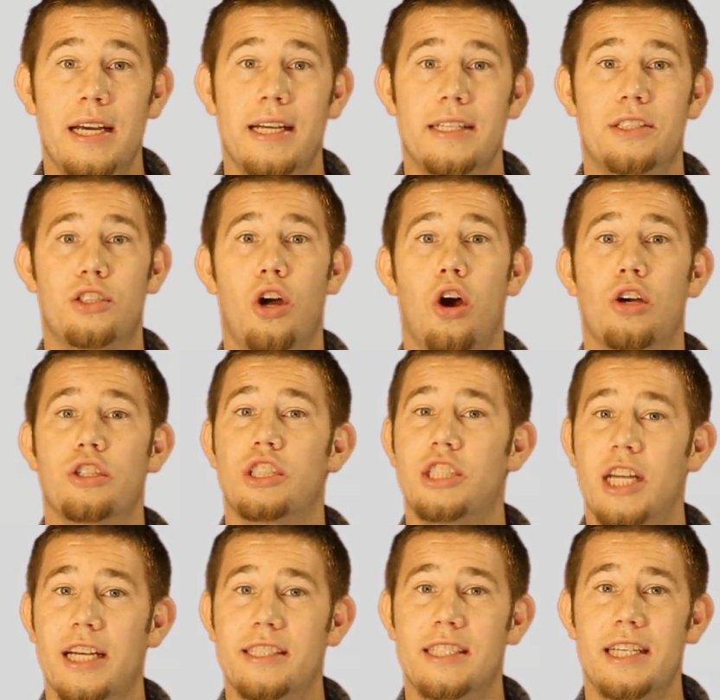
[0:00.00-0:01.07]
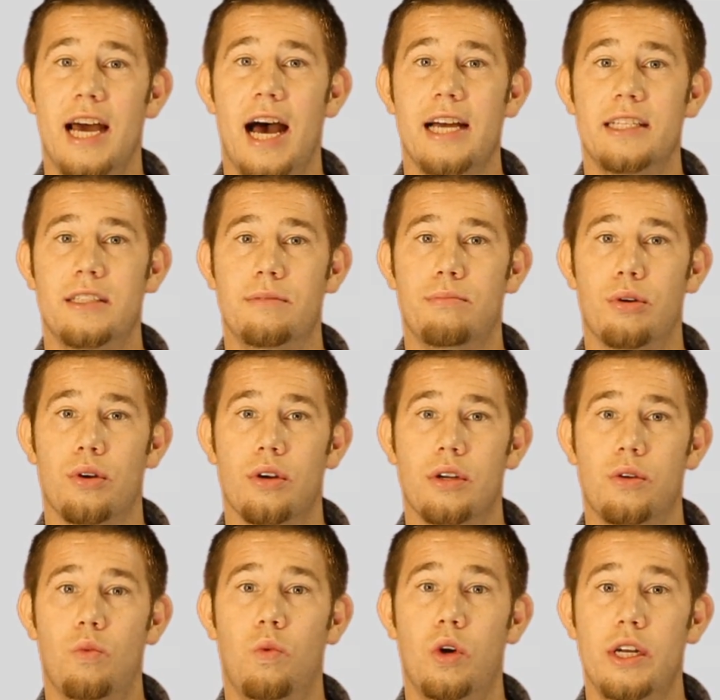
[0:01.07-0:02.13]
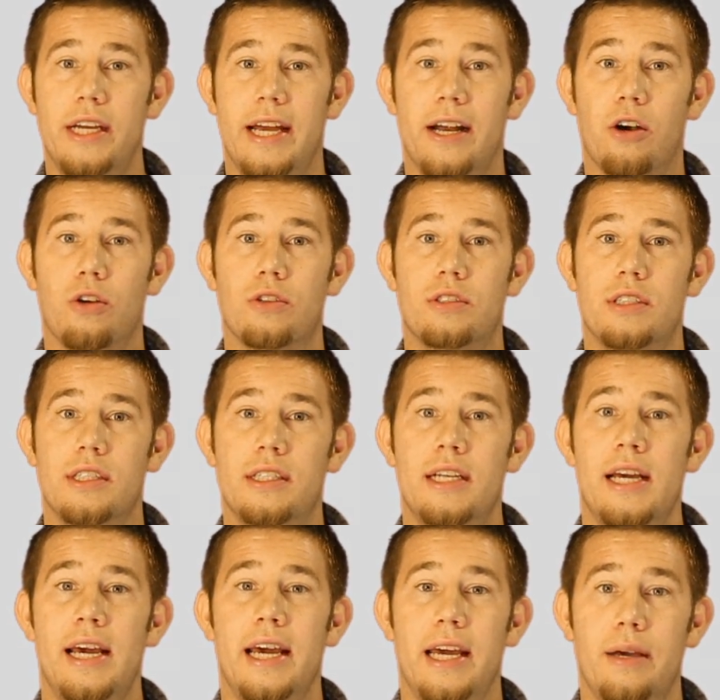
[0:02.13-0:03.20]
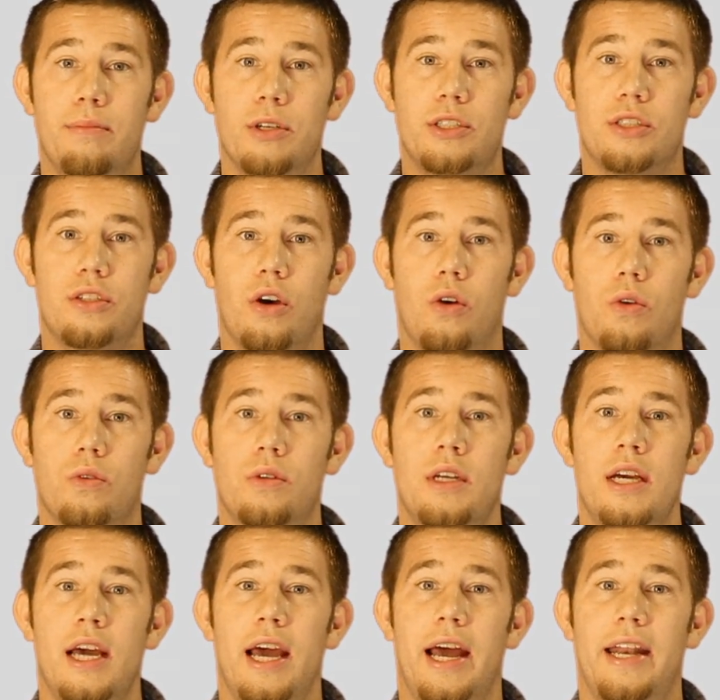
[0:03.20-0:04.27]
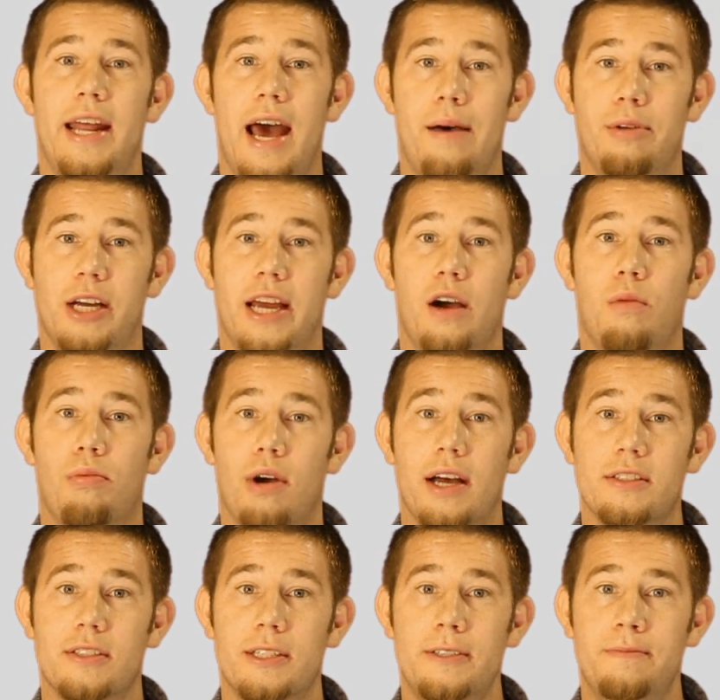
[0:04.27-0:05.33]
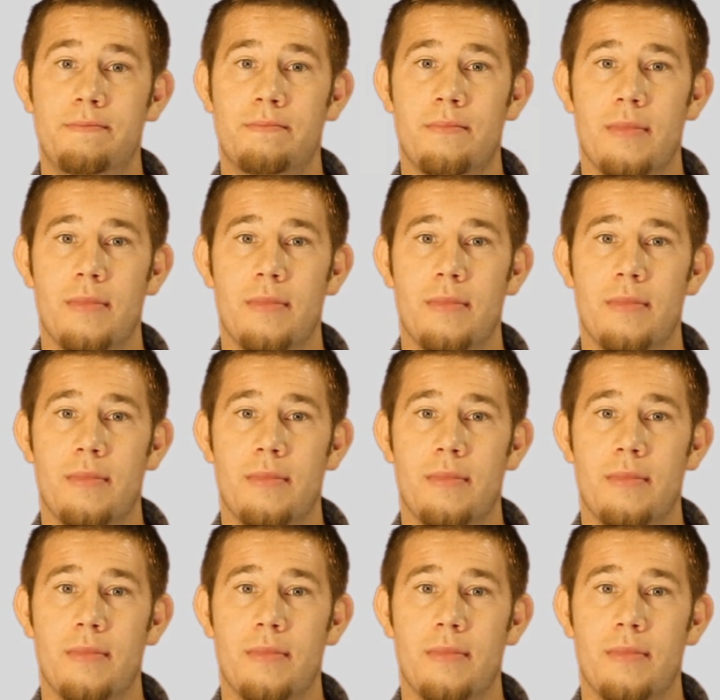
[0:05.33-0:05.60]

It stars Jesse Eisenberg, Woody Harrelson, Emma Stone, and Abigail Breslin.